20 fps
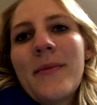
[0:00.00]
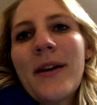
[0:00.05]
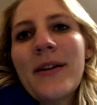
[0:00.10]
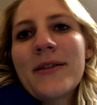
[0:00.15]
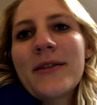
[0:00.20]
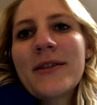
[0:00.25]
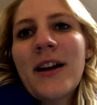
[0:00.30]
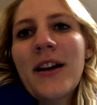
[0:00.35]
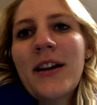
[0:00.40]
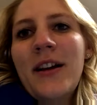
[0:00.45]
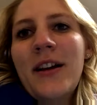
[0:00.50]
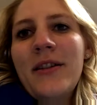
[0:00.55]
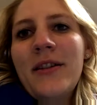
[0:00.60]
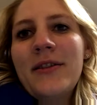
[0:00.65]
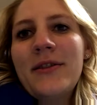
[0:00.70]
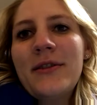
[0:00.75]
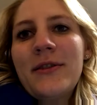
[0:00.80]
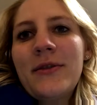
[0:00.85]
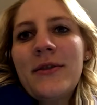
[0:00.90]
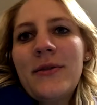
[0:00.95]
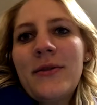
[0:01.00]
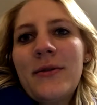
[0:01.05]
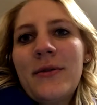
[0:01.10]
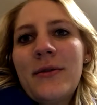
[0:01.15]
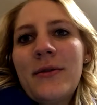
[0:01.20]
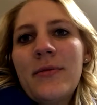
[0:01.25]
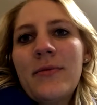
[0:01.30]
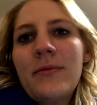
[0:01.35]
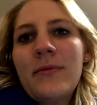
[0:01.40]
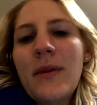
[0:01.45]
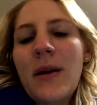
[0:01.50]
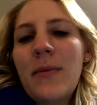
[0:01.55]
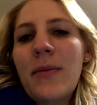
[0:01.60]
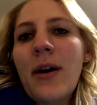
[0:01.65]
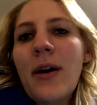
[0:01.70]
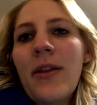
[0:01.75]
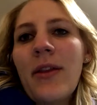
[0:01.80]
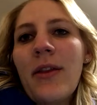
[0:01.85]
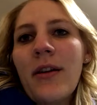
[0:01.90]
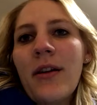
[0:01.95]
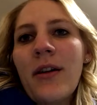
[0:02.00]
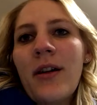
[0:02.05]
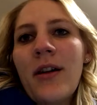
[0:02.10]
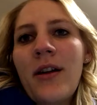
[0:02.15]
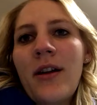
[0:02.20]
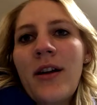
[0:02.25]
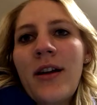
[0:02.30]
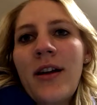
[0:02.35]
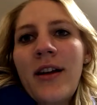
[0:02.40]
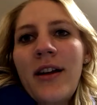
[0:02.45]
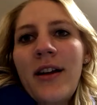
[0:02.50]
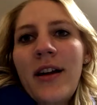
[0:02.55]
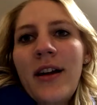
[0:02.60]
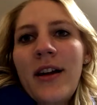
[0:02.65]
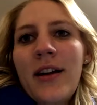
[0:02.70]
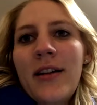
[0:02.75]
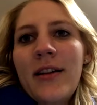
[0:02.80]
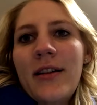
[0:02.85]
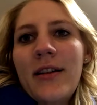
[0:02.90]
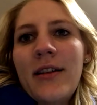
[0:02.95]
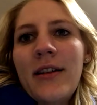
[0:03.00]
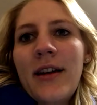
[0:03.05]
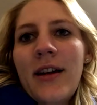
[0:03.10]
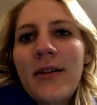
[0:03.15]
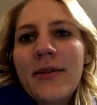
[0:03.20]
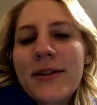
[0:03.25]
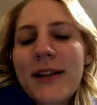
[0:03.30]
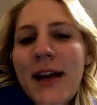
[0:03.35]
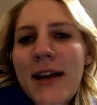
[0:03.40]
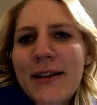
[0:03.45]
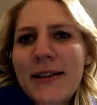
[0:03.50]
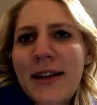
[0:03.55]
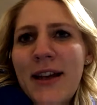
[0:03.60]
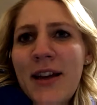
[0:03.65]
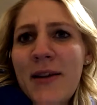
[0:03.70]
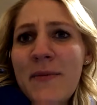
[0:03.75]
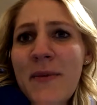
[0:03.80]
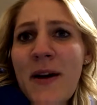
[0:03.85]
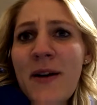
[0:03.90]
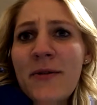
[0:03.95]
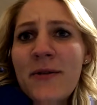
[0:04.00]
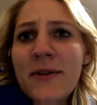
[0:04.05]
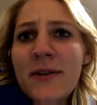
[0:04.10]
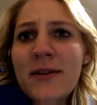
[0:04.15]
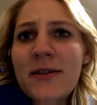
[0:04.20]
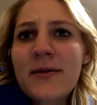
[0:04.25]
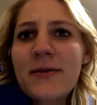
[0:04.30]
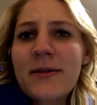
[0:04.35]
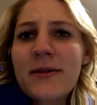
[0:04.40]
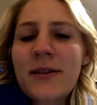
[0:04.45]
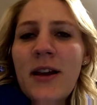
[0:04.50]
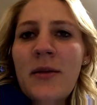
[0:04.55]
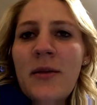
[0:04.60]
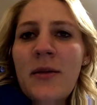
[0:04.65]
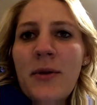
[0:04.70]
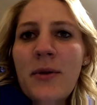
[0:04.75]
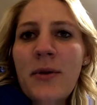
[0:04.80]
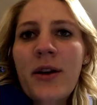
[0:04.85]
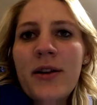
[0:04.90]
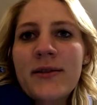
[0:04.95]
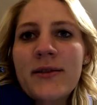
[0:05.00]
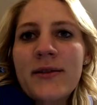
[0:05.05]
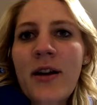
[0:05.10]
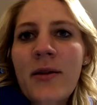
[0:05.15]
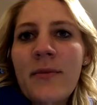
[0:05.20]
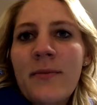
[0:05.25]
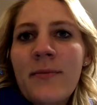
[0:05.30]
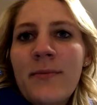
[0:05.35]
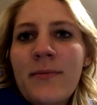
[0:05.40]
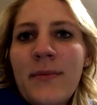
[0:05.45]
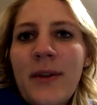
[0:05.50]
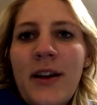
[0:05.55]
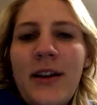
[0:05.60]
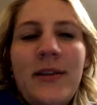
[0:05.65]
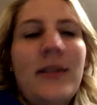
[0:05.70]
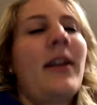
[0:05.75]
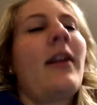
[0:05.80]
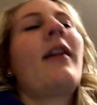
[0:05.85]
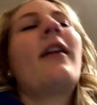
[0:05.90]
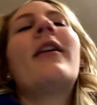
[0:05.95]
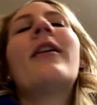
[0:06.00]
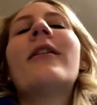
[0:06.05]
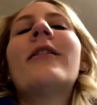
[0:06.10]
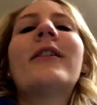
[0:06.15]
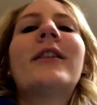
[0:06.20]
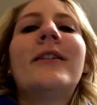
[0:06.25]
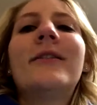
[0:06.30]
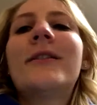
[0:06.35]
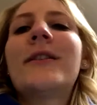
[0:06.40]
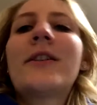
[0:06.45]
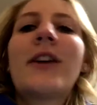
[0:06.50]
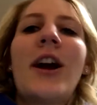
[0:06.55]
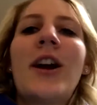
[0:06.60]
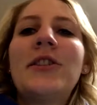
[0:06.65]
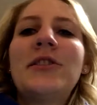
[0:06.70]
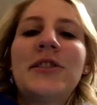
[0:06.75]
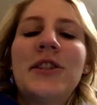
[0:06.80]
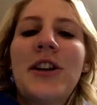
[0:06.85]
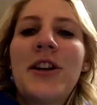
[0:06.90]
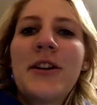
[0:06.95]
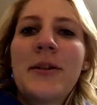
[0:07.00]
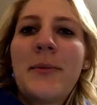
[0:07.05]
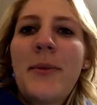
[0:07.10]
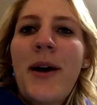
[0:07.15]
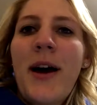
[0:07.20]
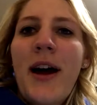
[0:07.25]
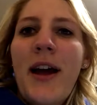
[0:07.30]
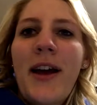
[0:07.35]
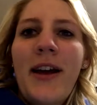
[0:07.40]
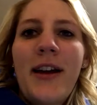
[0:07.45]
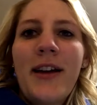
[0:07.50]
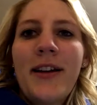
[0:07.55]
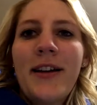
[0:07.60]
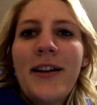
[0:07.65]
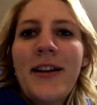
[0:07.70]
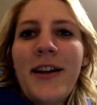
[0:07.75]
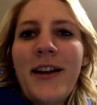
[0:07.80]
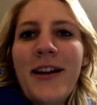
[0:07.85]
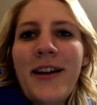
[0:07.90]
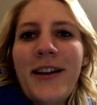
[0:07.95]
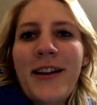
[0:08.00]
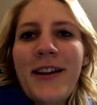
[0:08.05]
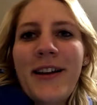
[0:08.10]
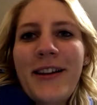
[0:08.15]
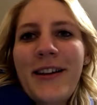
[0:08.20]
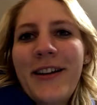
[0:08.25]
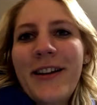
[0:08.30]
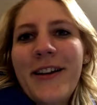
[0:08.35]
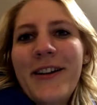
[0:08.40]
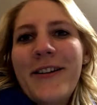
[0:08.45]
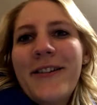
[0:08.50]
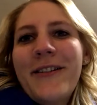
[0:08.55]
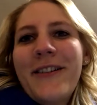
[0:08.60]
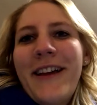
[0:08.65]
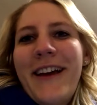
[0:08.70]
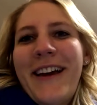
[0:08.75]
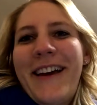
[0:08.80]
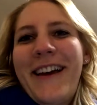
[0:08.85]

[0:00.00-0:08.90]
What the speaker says: was talking to my brother, and I was asking him how his son broke his arm, and he's like, "Oh, he's crashing on his bike," and like,